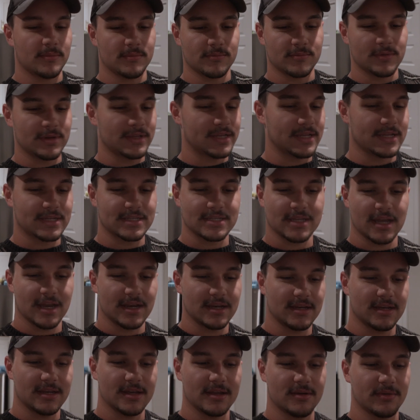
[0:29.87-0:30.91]
Really
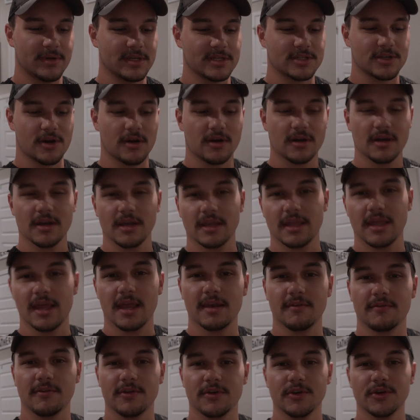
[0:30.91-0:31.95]
excited. We started again,
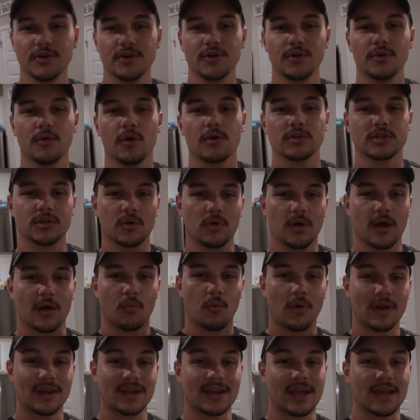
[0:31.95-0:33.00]
if you're new, at
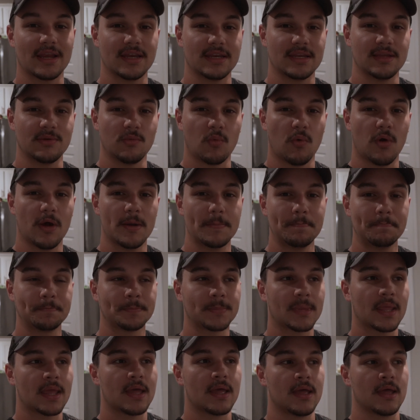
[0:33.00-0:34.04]
191.
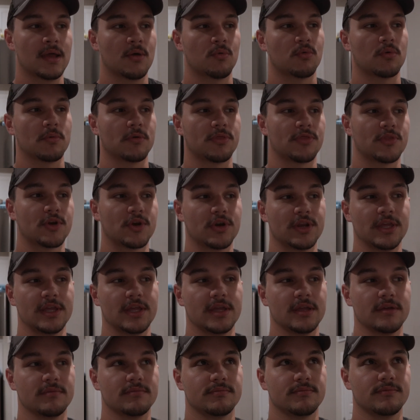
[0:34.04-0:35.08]
We're
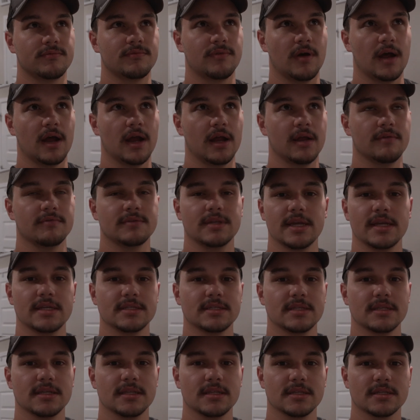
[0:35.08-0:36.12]
35 days
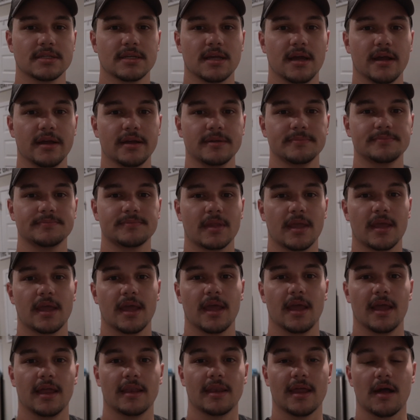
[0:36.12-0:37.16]
into this cut,
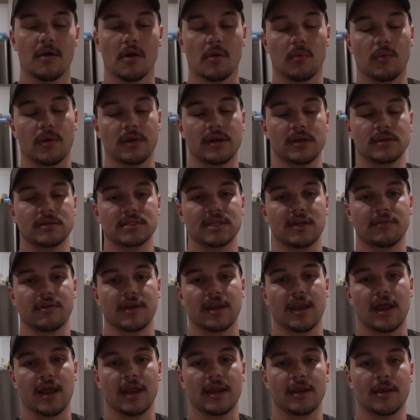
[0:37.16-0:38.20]
and now we're
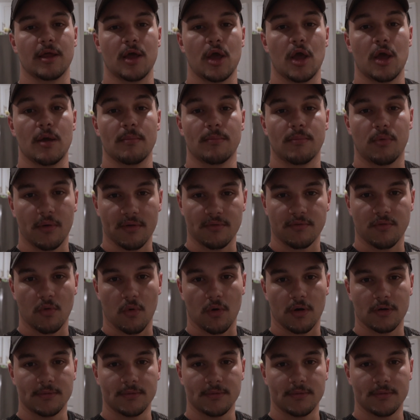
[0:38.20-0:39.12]
179.4.